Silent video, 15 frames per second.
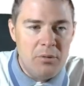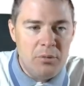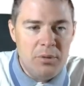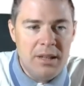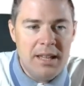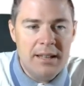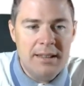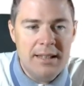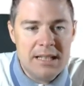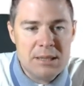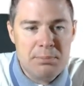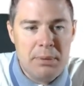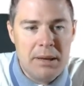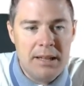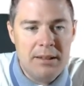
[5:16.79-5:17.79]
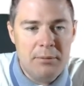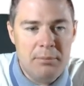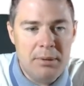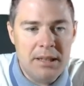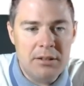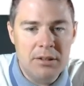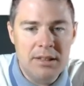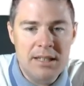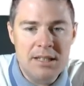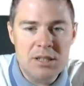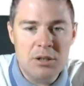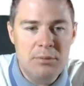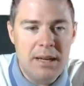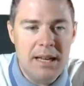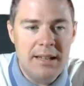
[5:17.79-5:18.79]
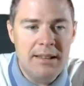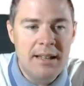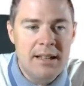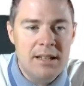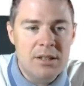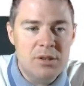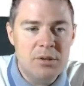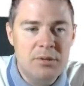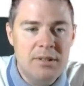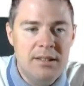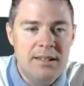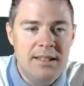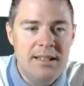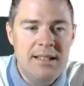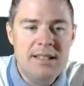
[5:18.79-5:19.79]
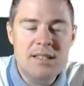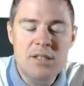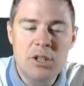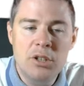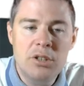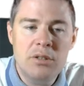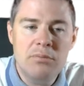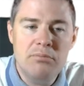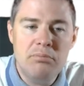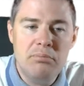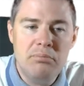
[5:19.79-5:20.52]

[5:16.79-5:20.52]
We can expand a bit on this command. So it's not,